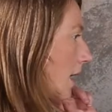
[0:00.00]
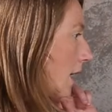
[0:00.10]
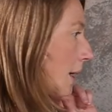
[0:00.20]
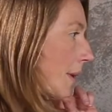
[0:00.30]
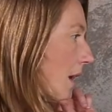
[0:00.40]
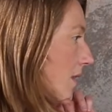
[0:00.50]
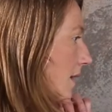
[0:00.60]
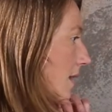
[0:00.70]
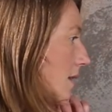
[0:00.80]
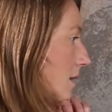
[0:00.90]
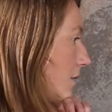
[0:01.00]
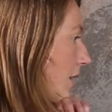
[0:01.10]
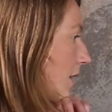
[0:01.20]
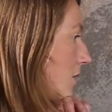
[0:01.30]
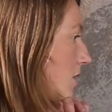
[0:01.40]
Um, I think that's the
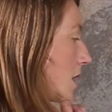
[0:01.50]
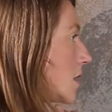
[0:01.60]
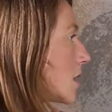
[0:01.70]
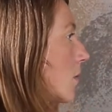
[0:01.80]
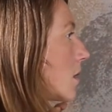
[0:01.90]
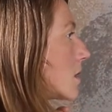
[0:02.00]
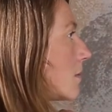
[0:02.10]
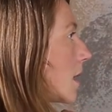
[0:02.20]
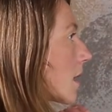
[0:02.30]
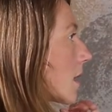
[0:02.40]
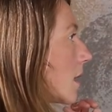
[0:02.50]
final change I want to make.